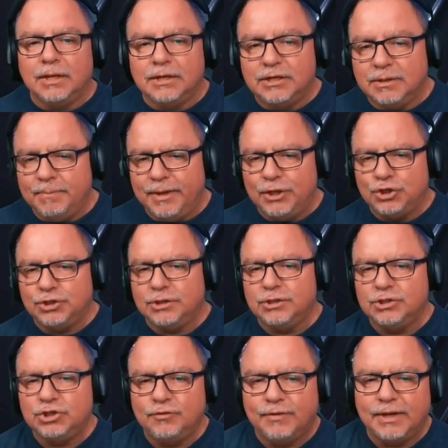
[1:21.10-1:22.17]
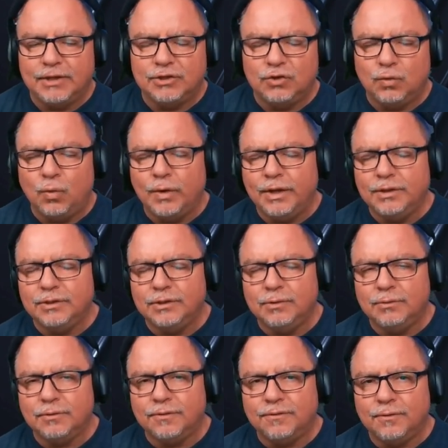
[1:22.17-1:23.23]
Dimensions, you've got twenty-two
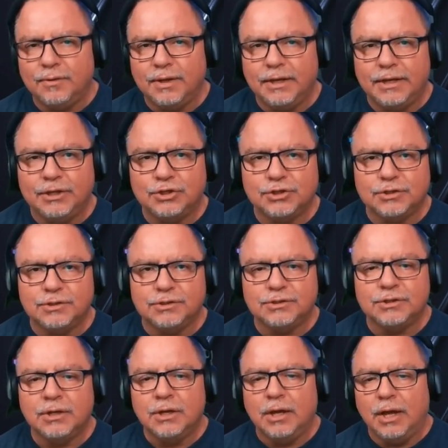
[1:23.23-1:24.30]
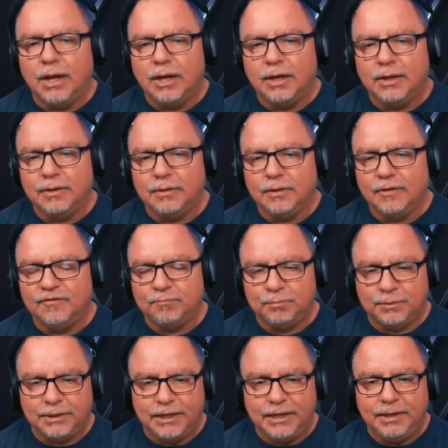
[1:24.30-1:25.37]
to thirty inches uh, of
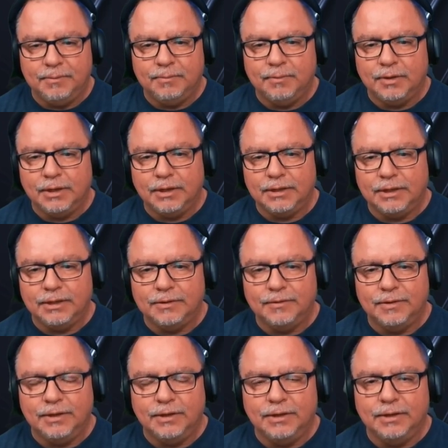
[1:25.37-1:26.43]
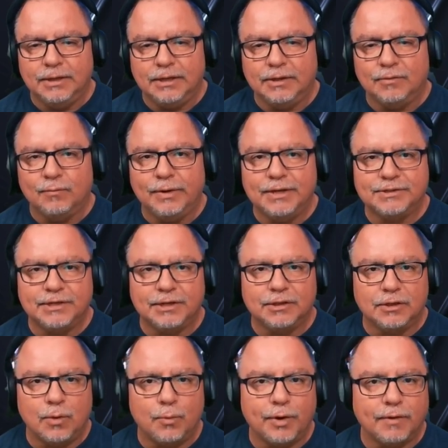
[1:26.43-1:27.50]
play in, in the uh, raising and
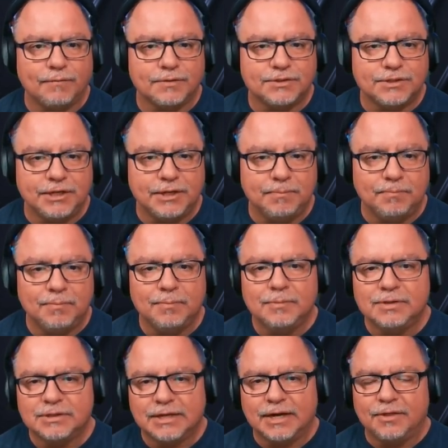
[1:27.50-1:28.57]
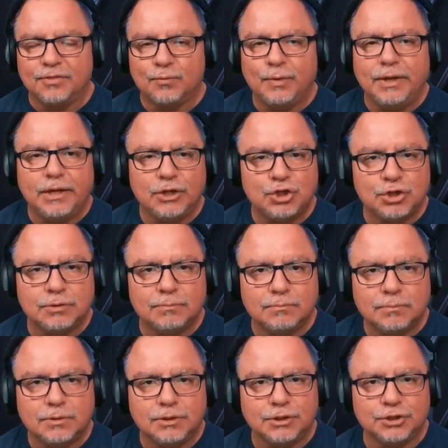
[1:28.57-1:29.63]
lowering of the seat. It's got a three inch
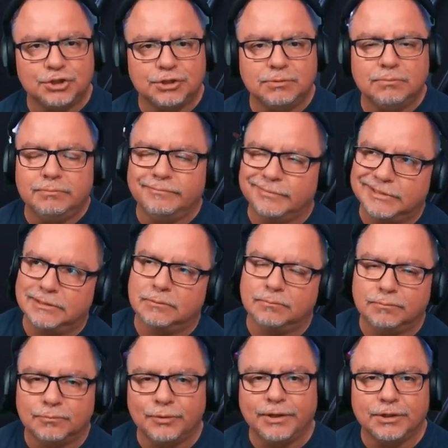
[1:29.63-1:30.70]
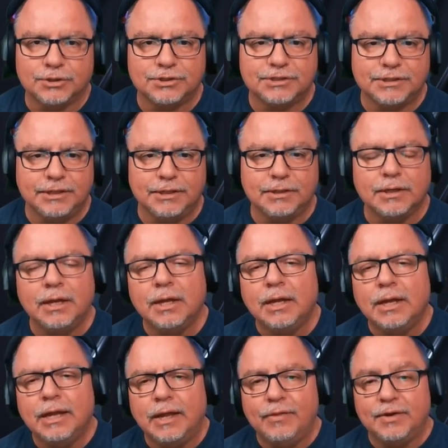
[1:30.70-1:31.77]
cushion, well, three inch seat,
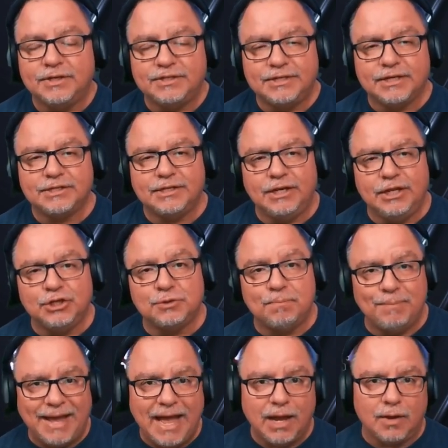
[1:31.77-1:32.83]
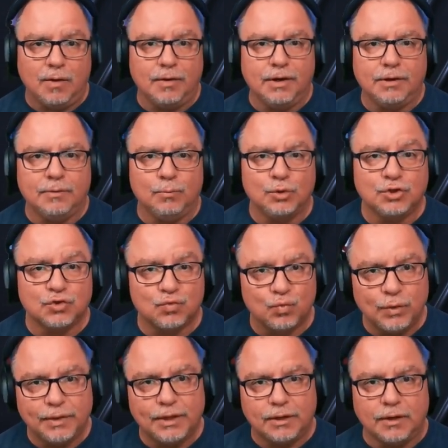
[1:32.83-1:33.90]
and then a sixteen inch back on it, which is
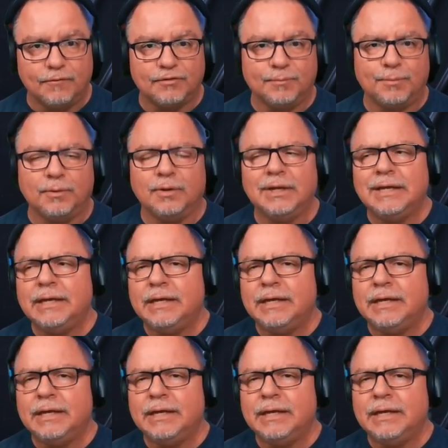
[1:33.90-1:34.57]
really comfortable.